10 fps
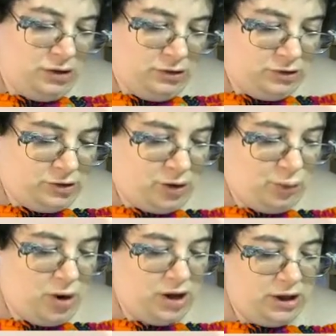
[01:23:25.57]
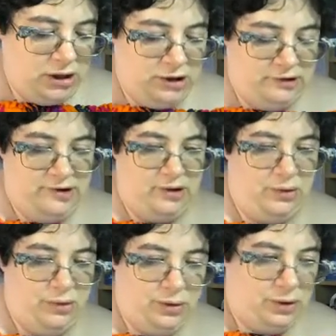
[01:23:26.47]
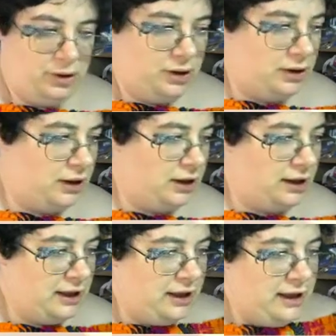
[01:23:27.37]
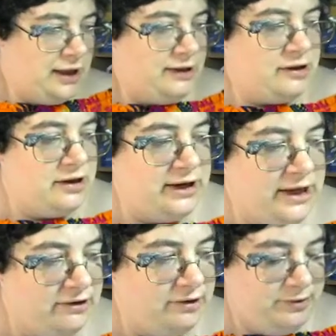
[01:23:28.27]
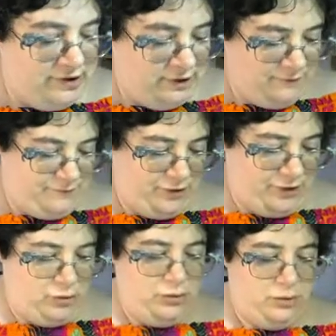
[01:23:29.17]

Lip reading: So what I'm going to do is I'm going to get some tin foil,